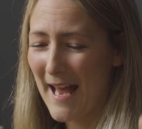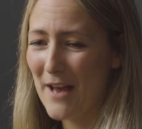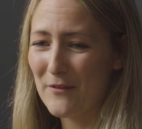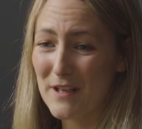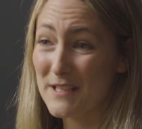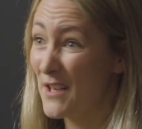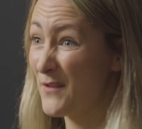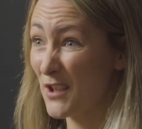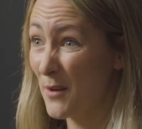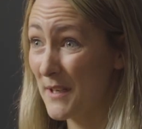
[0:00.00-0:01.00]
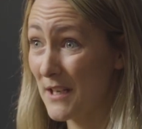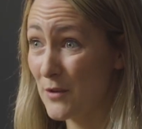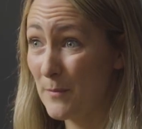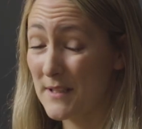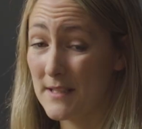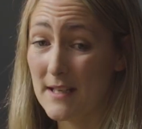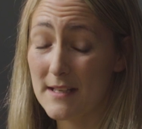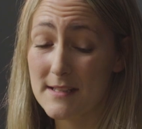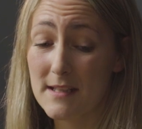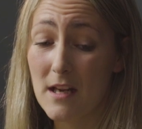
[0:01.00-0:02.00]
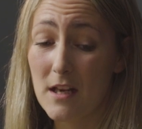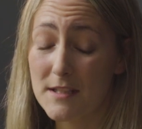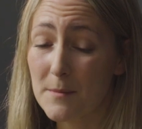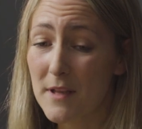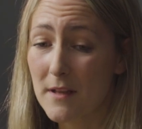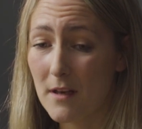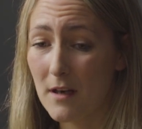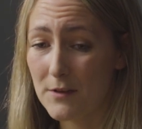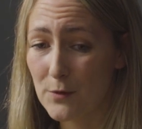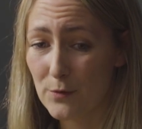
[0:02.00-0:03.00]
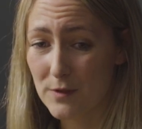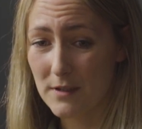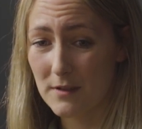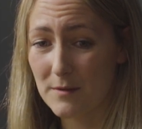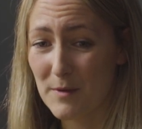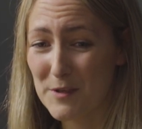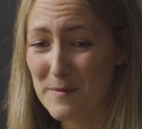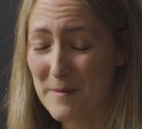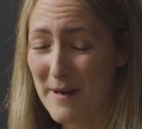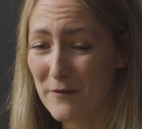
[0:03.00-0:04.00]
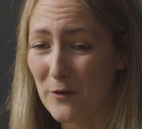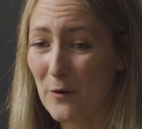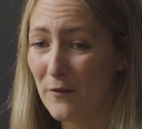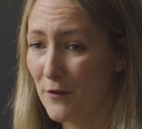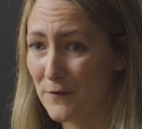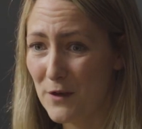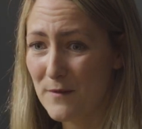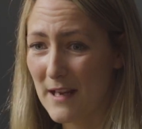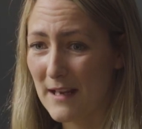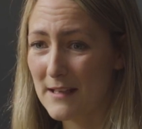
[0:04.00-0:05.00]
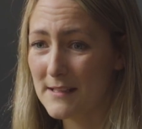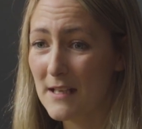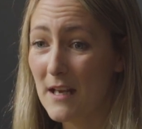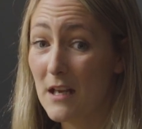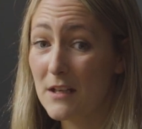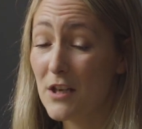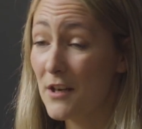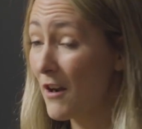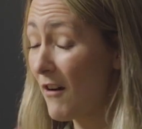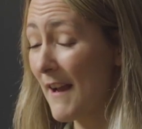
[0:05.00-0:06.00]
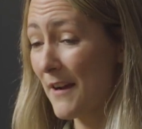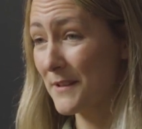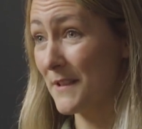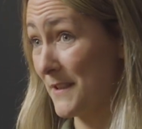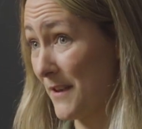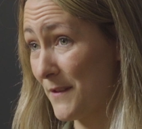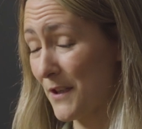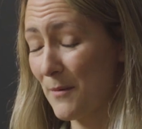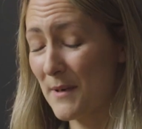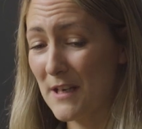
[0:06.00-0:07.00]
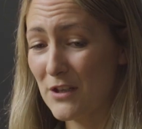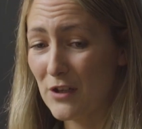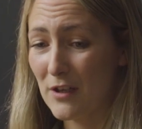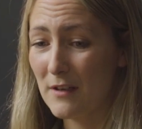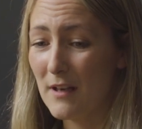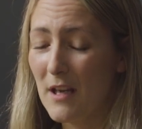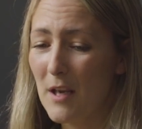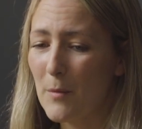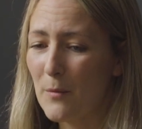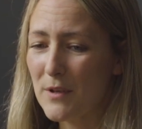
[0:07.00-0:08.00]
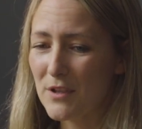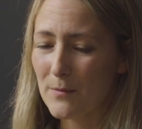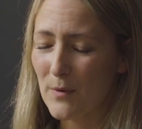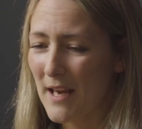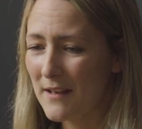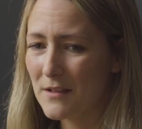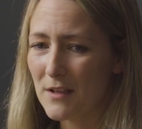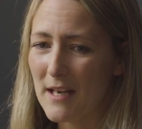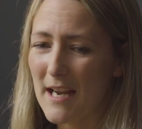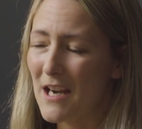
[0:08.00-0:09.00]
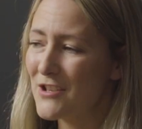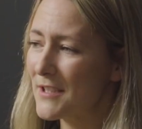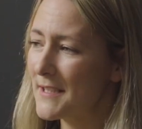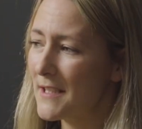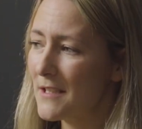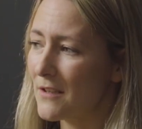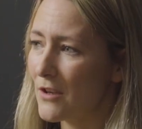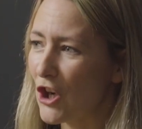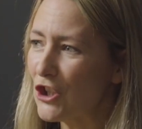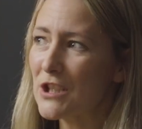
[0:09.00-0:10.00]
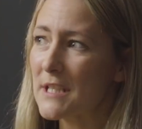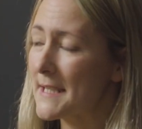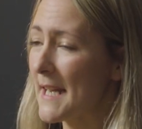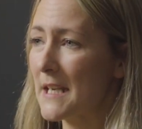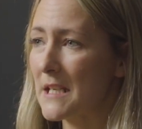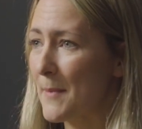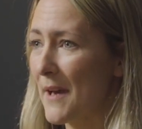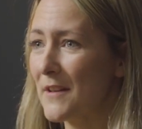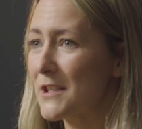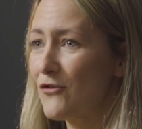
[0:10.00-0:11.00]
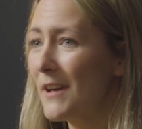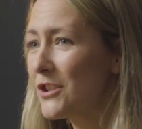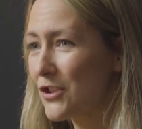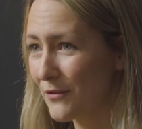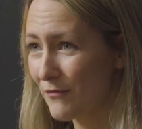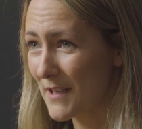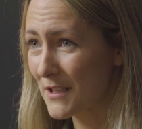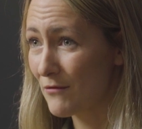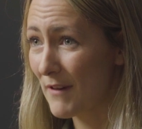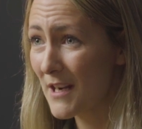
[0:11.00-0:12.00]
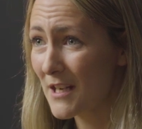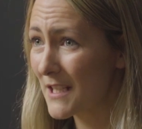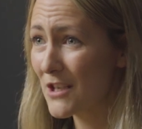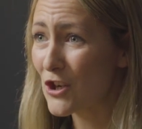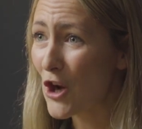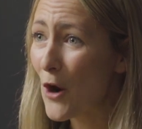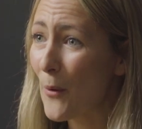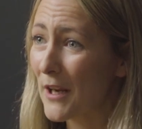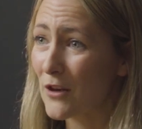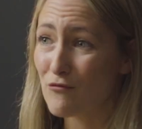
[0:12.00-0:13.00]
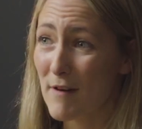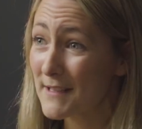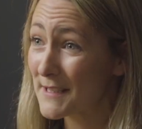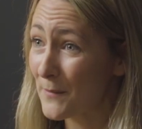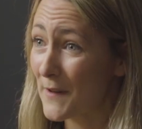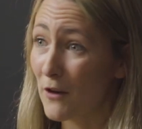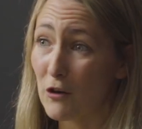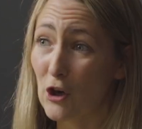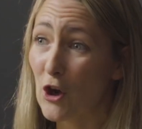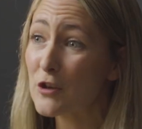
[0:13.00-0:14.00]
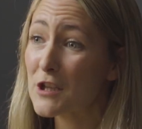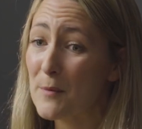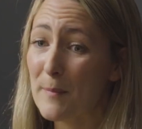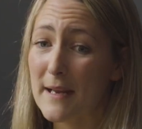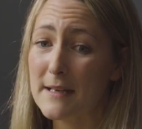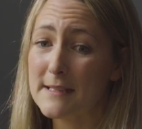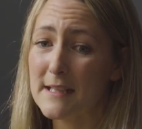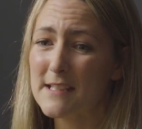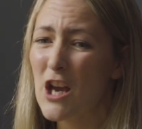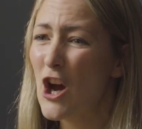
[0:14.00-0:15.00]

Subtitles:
have a service accommodation business. It's something that I talked to my husband about for a few years, turning our house into service accommodation, but we hadn't done it. And I just didn't understand about this strategy of rent to rent. I didn't know I could rent something on a long-term basis